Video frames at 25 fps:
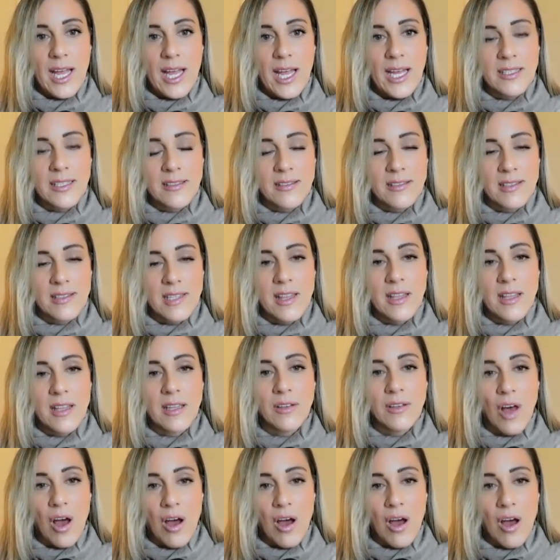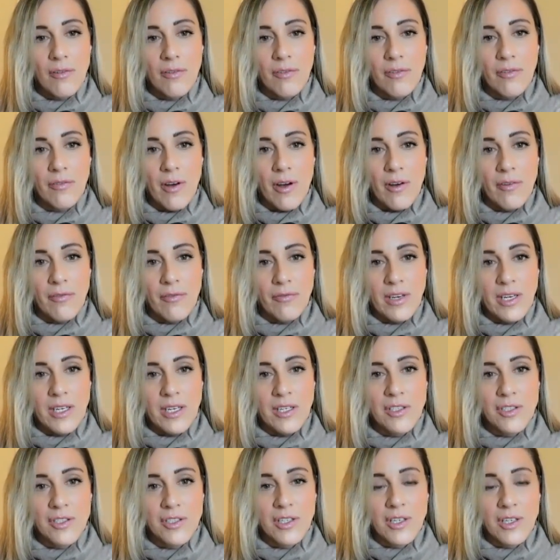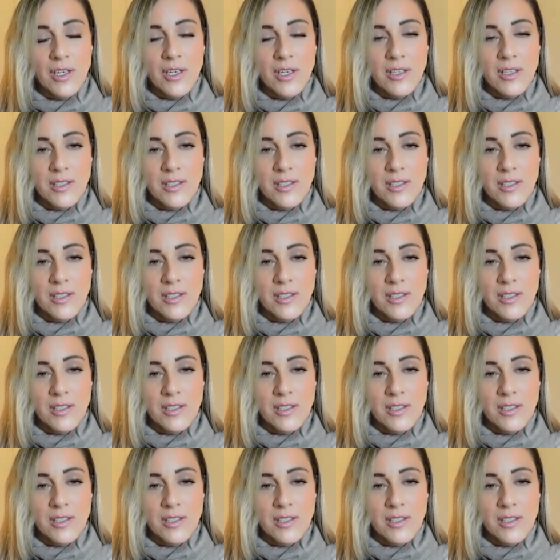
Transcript: and to see the love of each